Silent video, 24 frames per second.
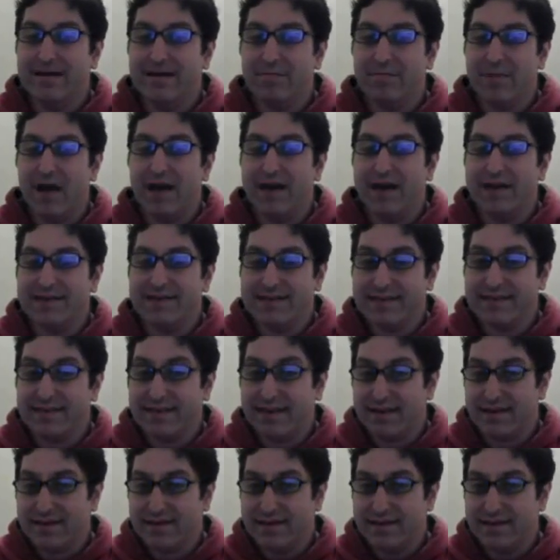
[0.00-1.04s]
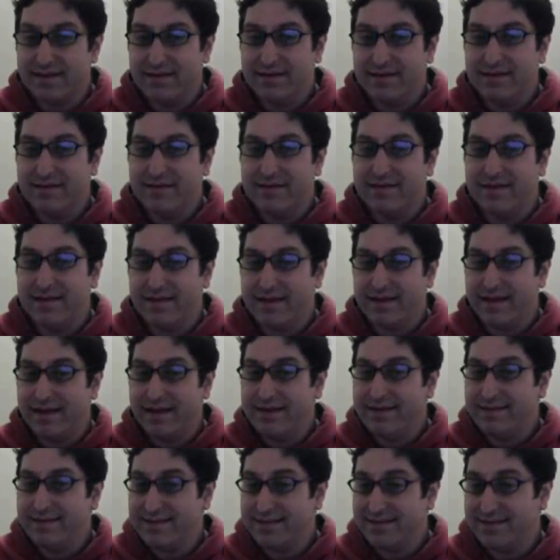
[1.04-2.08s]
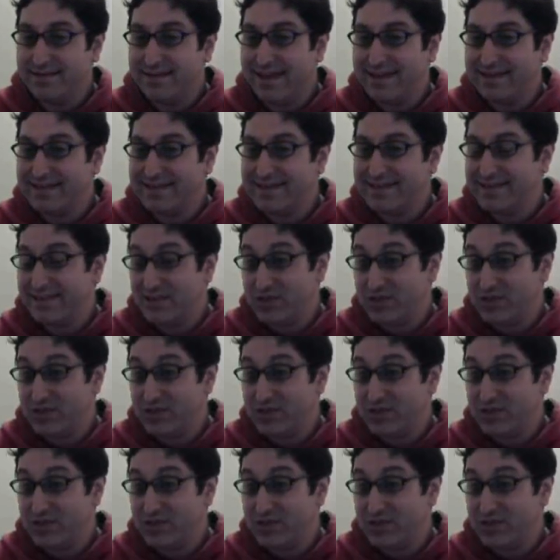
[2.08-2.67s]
I'm kind of stuck. Okay, so that's the